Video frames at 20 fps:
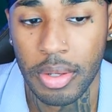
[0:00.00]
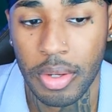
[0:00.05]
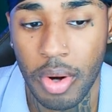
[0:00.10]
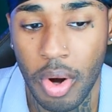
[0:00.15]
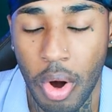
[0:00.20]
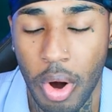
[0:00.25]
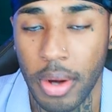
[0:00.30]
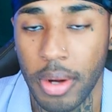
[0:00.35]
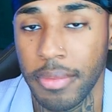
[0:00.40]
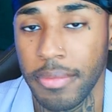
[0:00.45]

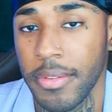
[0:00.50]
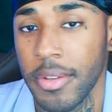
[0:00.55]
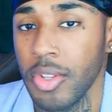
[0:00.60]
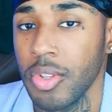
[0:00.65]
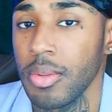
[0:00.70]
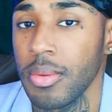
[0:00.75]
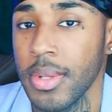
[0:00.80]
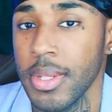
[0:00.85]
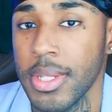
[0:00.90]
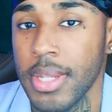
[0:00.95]

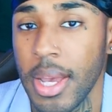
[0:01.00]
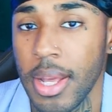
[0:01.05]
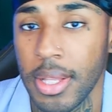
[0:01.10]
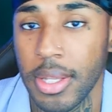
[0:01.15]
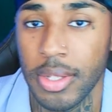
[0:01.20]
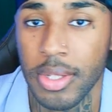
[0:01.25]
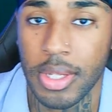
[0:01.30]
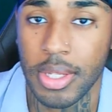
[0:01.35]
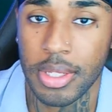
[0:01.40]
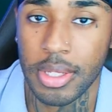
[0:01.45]
artificial
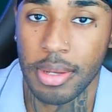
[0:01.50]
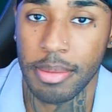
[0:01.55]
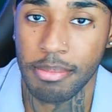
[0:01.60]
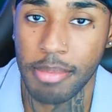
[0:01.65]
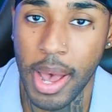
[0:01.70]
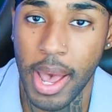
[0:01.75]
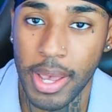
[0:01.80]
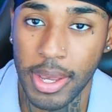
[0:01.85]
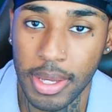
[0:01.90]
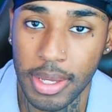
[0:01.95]
intelligence a
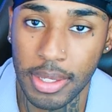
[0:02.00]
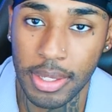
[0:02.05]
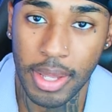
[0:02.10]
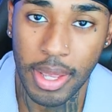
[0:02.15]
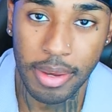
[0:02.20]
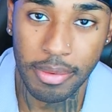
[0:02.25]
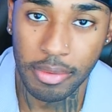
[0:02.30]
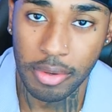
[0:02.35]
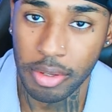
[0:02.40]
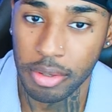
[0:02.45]
bot can
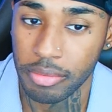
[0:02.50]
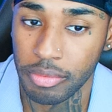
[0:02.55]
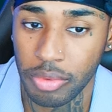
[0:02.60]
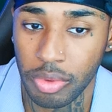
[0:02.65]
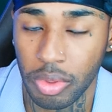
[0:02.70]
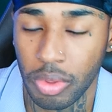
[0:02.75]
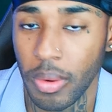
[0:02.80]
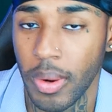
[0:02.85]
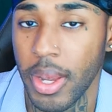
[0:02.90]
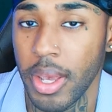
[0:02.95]
never
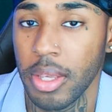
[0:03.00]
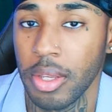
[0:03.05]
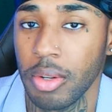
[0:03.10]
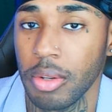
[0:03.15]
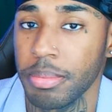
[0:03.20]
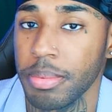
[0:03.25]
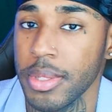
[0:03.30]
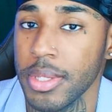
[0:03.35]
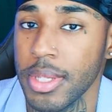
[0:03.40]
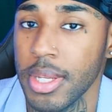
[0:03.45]
threaten your
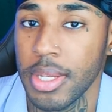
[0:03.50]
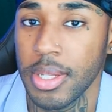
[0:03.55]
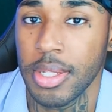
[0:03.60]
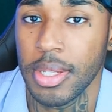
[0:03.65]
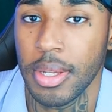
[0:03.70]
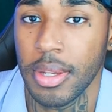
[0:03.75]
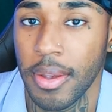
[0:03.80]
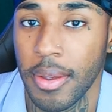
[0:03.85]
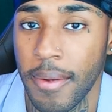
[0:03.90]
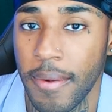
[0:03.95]
position